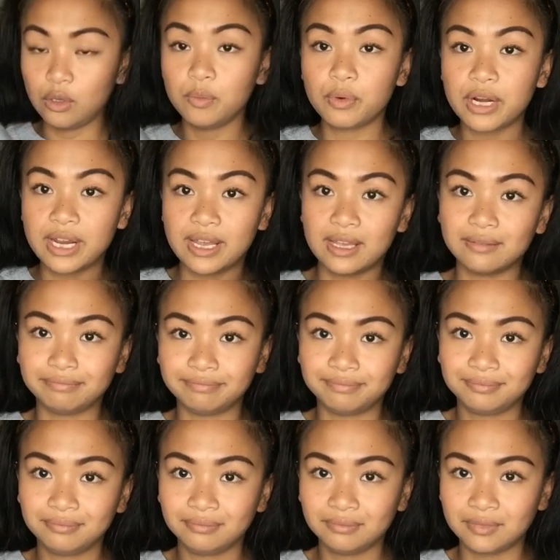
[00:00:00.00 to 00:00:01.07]
no brand.
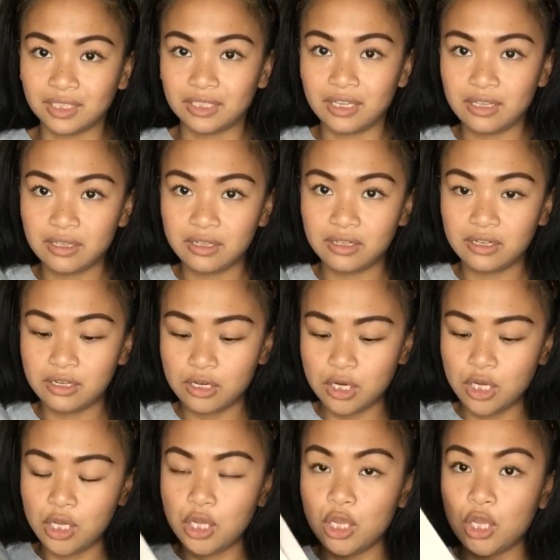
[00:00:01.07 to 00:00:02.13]
Another
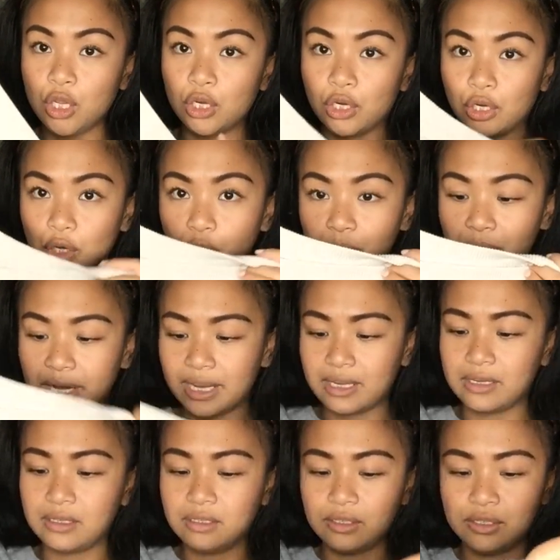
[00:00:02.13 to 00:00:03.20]
no
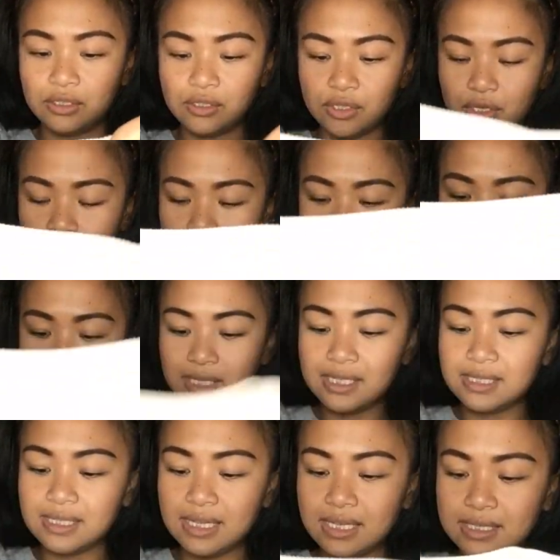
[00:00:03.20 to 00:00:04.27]
brand. So
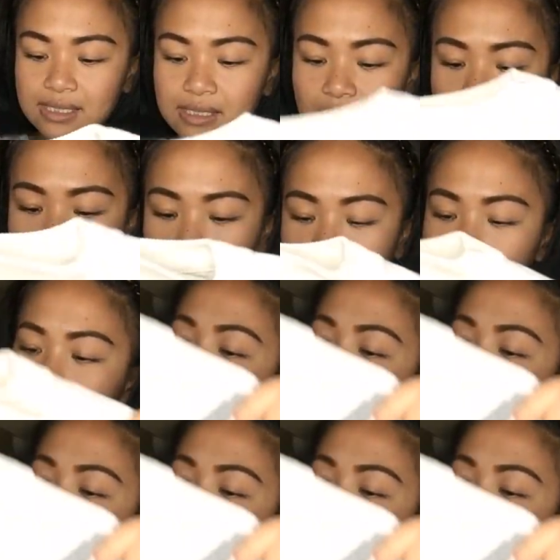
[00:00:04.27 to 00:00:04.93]
this is a